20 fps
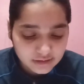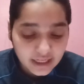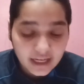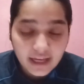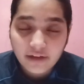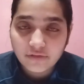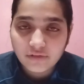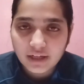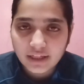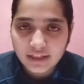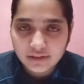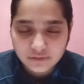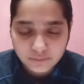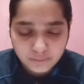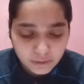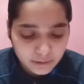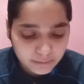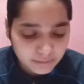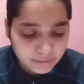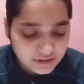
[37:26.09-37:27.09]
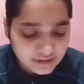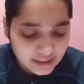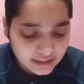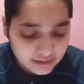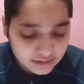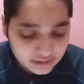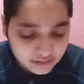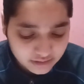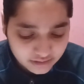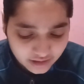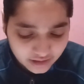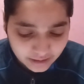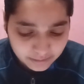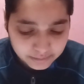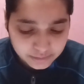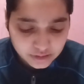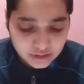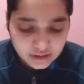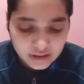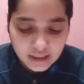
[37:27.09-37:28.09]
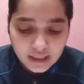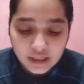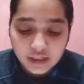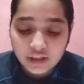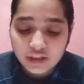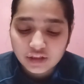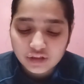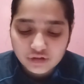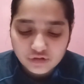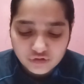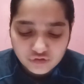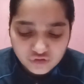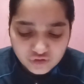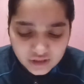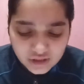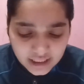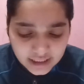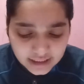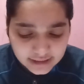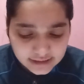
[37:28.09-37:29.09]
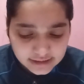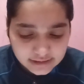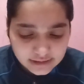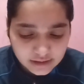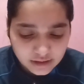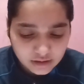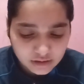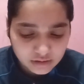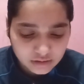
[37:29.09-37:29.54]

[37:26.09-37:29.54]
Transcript: they have like spermicidal creams, jellies.